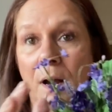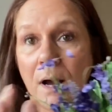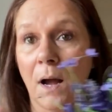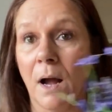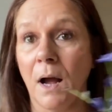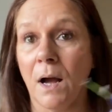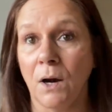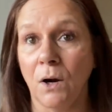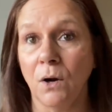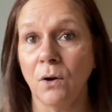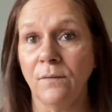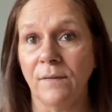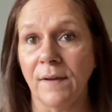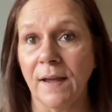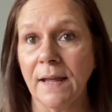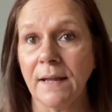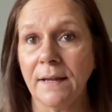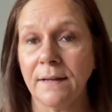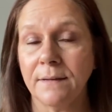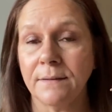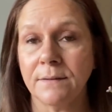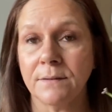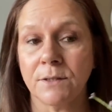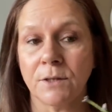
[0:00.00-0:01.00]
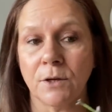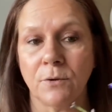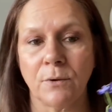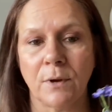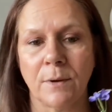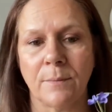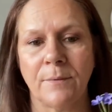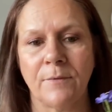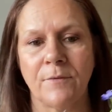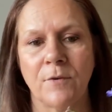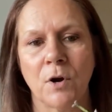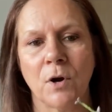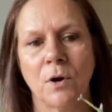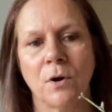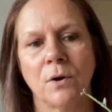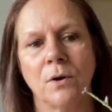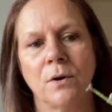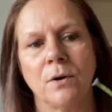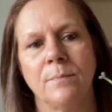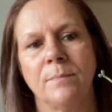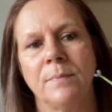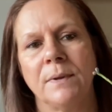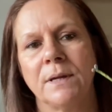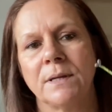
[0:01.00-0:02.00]
I love it, don't get me
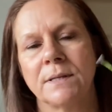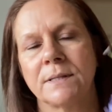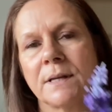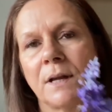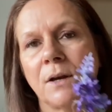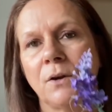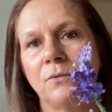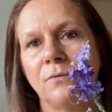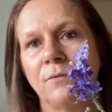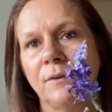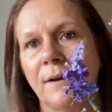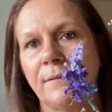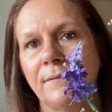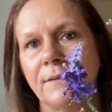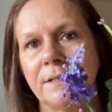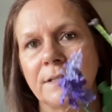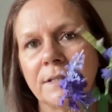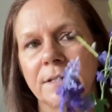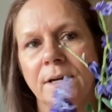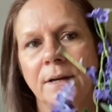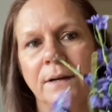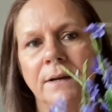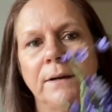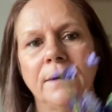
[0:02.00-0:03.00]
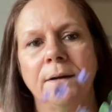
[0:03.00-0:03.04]
wrong, because I love lavender.